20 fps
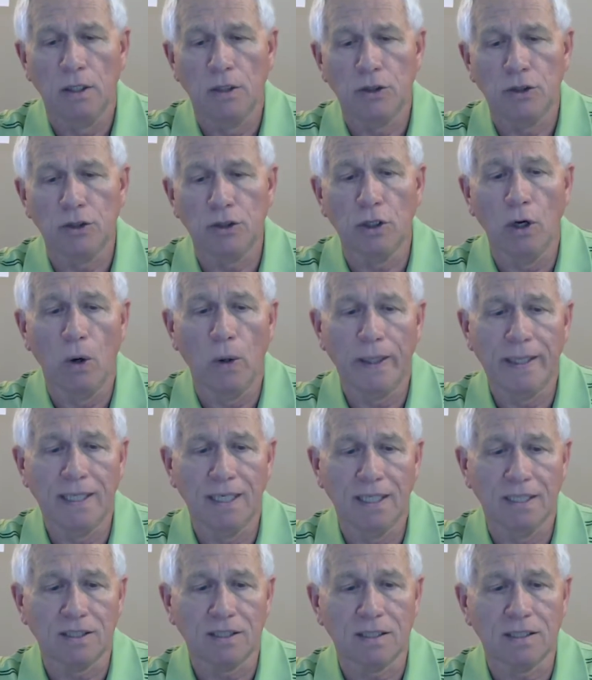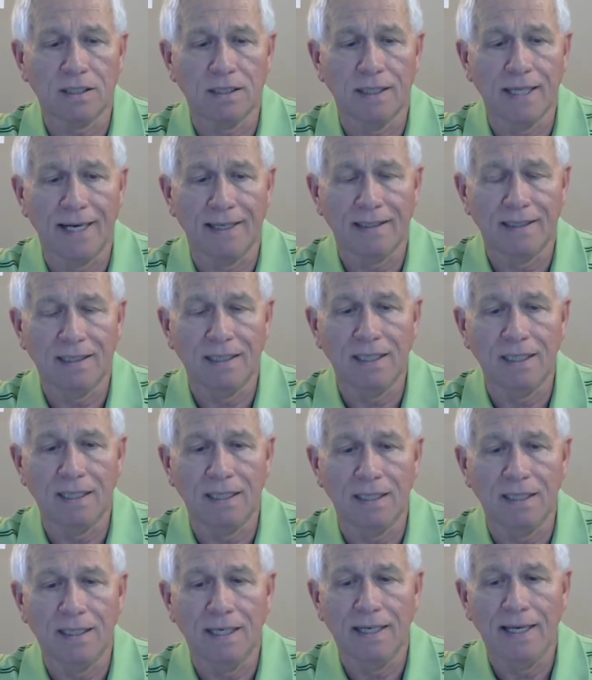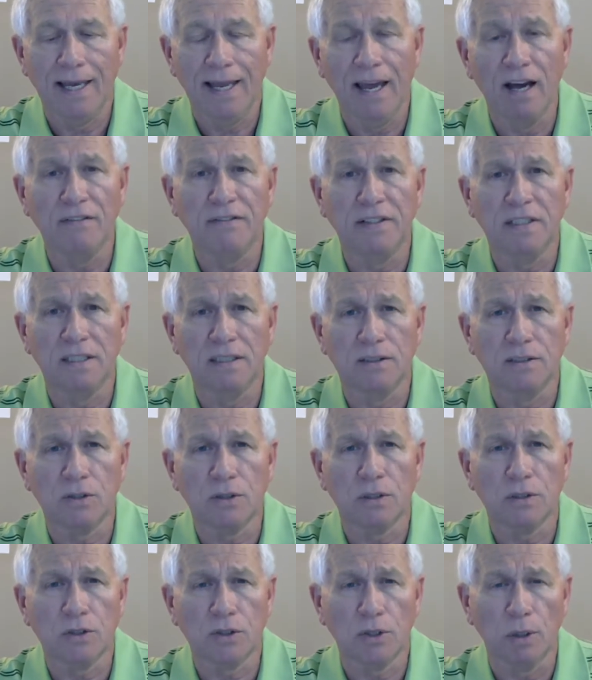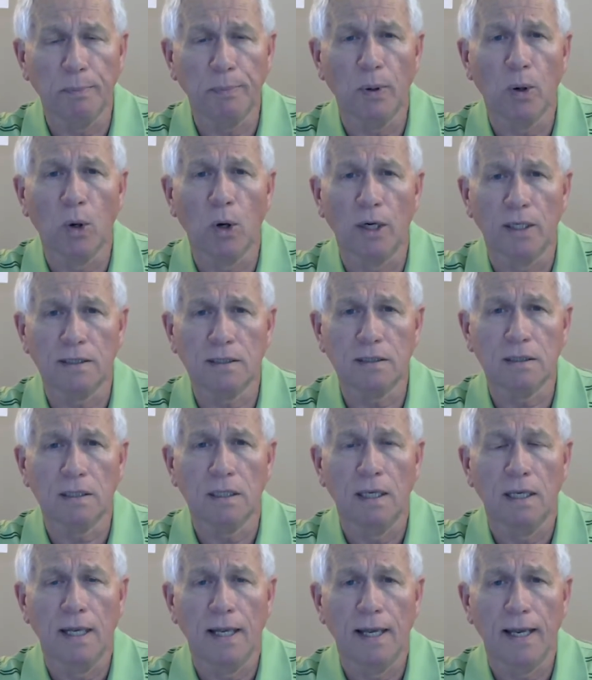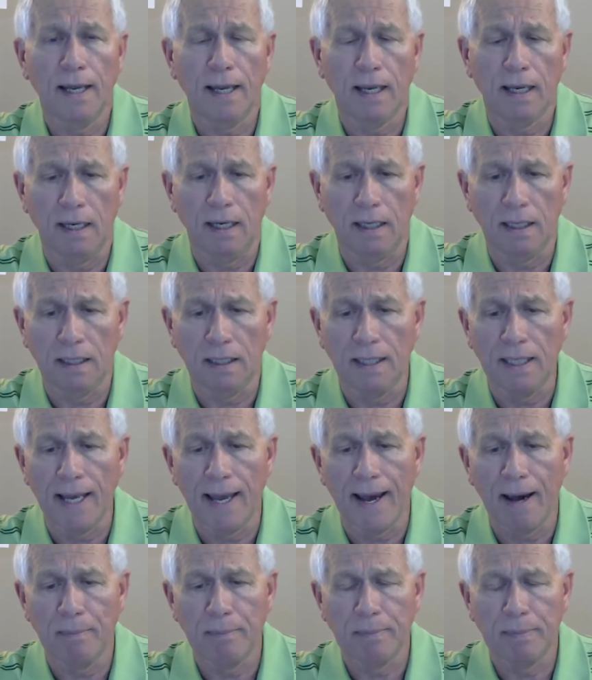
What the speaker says: showing us that the evidence supports a gap,